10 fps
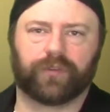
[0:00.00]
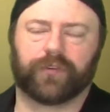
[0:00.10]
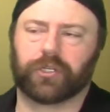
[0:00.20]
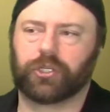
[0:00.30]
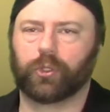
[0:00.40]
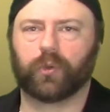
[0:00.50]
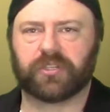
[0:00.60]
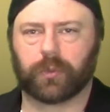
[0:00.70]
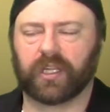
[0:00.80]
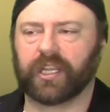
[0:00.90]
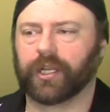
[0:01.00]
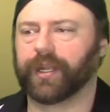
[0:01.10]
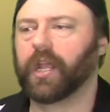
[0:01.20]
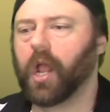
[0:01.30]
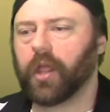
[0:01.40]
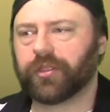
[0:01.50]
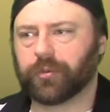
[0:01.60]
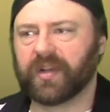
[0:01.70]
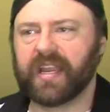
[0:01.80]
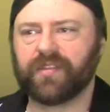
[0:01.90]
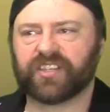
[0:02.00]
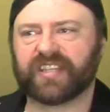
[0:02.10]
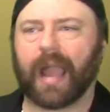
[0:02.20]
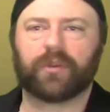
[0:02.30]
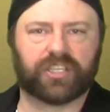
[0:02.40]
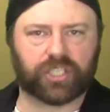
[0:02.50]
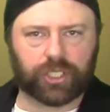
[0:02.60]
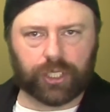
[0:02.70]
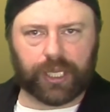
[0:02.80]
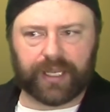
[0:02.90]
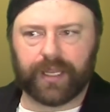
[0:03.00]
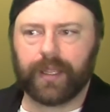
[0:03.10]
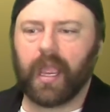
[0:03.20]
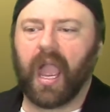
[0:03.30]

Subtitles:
for 2 is really good. 3, the sound is good.